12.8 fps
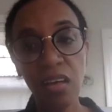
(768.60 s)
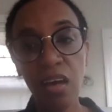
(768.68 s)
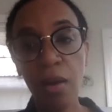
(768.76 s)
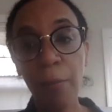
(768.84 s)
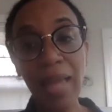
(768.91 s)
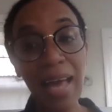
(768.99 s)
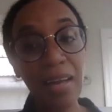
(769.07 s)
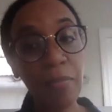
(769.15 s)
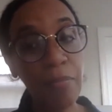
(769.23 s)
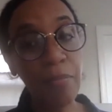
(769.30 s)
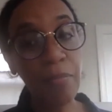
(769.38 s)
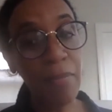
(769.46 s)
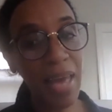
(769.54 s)
Black
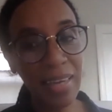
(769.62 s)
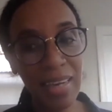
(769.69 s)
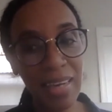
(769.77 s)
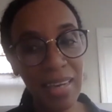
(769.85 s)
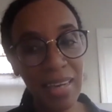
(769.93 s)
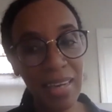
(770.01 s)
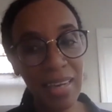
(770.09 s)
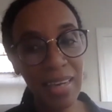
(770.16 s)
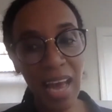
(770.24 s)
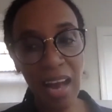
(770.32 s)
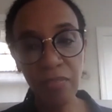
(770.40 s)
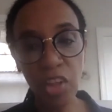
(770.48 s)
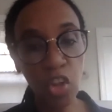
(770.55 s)
men
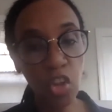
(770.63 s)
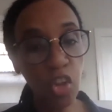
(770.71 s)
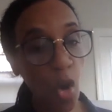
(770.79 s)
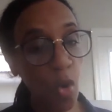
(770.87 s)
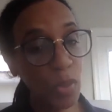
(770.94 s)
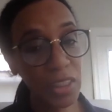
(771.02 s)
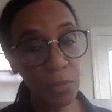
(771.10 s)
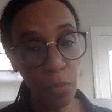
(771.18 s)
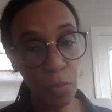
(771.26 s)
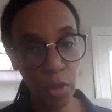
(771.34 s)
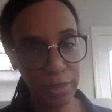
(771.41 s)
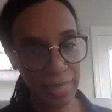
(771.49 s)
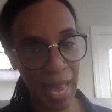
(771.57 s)
have the lowest
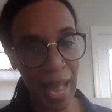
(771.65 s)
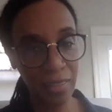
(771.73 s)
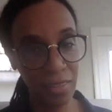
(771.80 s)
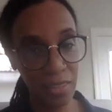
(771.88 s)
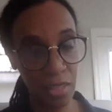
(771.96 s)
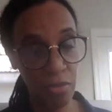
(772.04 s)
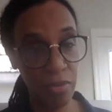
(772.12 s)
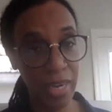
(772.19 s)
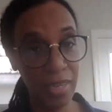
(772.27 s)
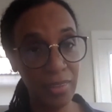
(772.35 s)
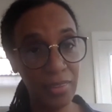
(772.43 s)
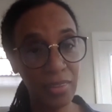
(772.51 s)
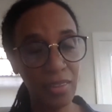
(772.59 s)
mortality
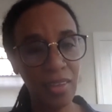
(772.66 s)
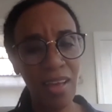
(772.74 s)
rates.